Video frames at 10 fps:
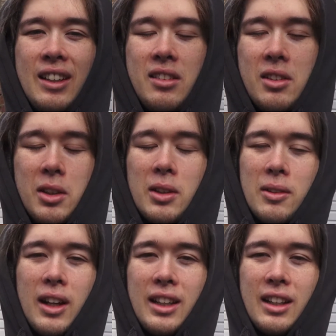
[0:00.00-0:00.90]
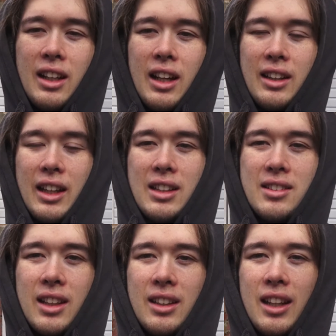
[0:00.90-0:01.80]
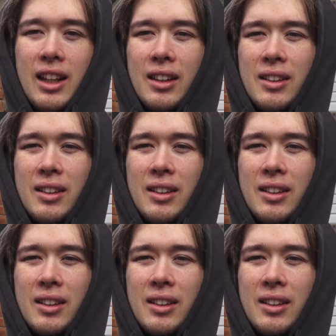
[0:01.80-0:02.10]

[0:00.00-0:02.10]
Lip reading: to do it right, and they said yeah,